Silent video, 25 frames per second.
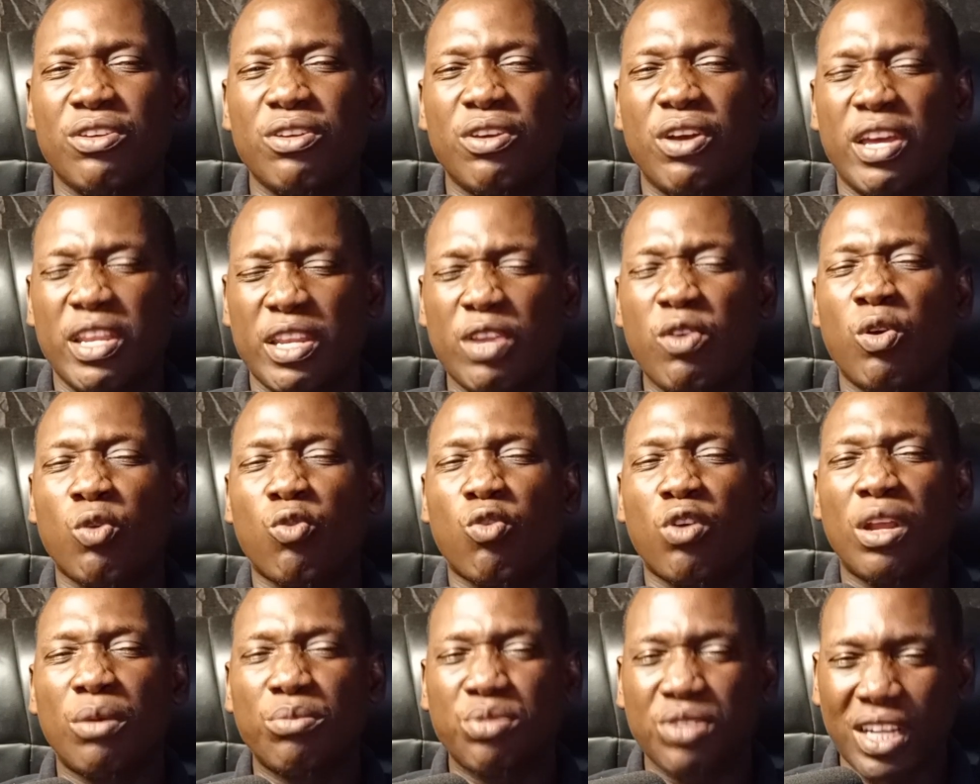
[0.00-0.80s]
ni walikuwa
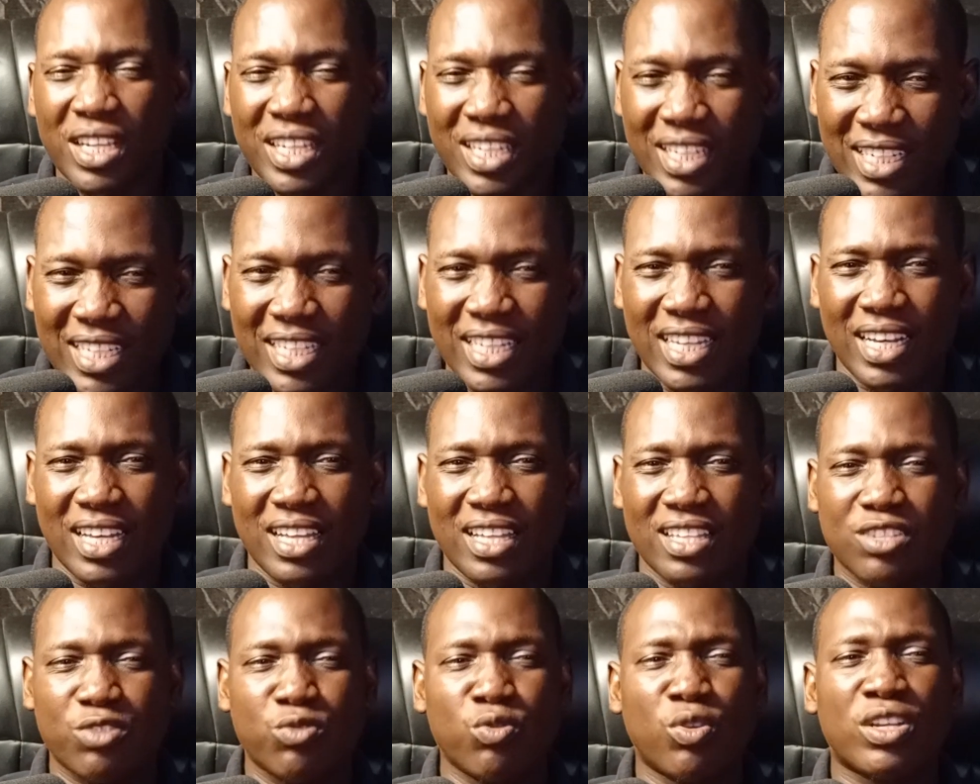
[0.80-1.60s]
wanamshangilia
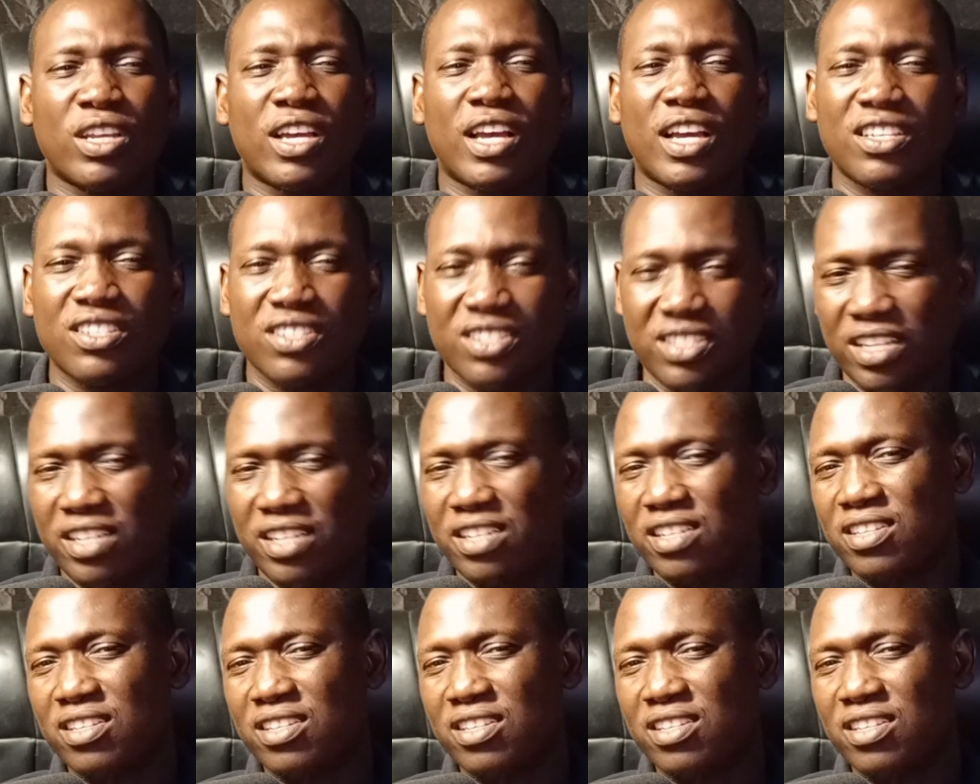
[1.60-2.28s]
so what i can say